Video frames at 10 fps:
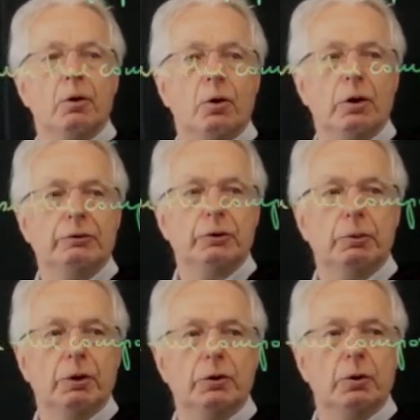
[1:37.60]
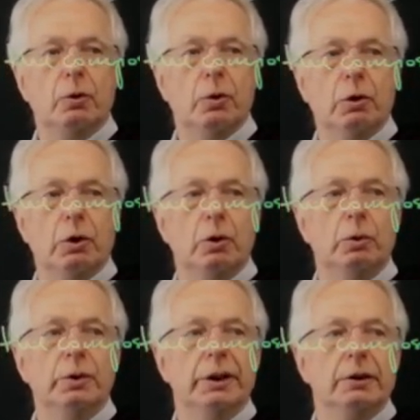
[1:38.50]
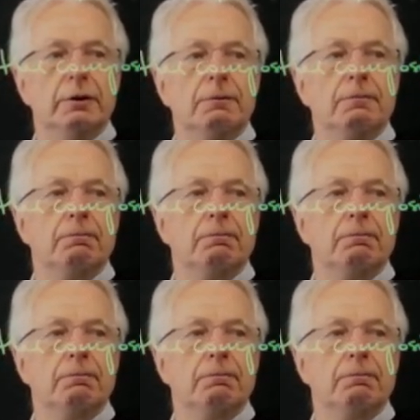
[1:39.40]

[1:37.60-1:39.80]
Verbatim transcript: or if you want, or gluing